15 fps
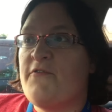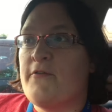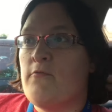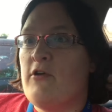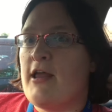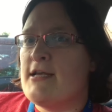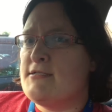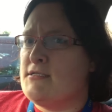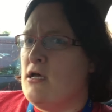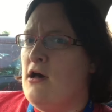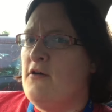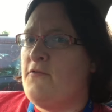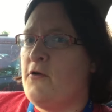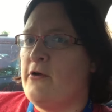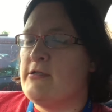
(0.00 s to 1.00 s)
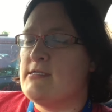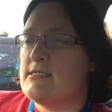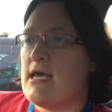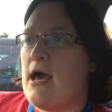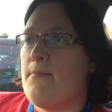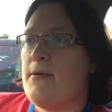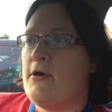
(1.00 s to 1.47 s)
from what I saw of her in
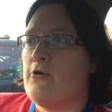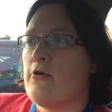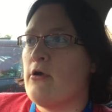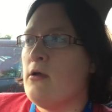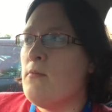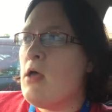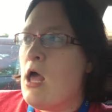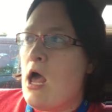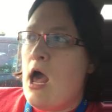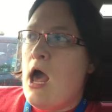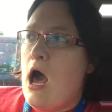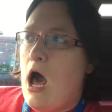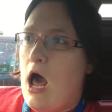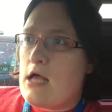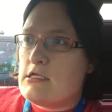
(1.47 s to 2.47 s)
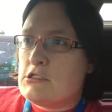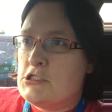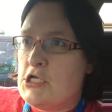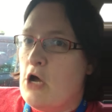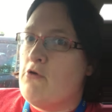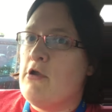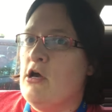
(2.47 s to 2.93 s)
Scott Pilgrim.
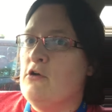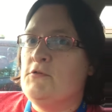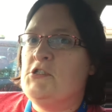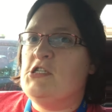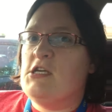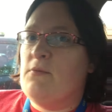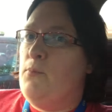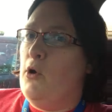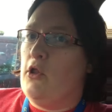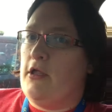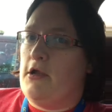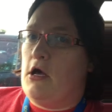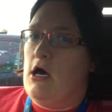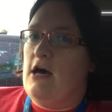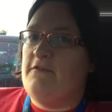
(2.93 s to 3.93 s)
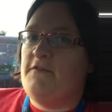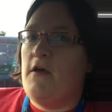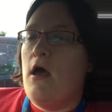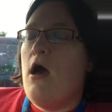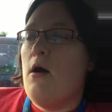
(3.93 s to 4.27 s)
Don't know if she can pull it off,